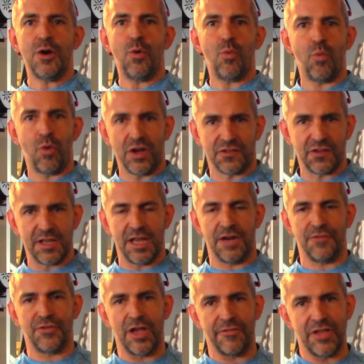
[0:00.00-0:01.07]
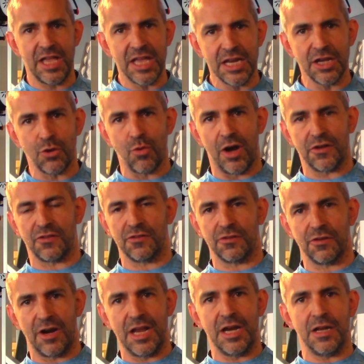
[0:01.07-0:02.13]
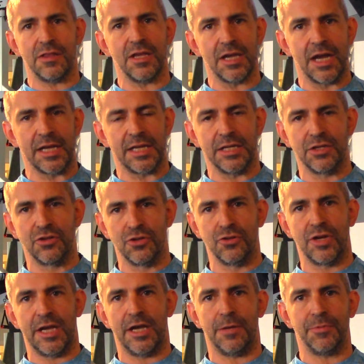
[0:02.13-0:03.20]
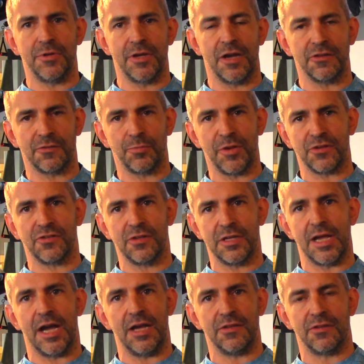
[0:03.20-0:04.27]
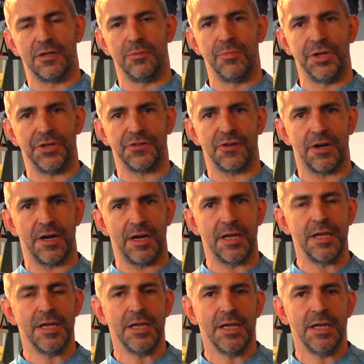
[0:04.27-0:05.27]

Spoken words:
Once again, if you have any questions or anything I can do to help you guys, especially the guys in the military,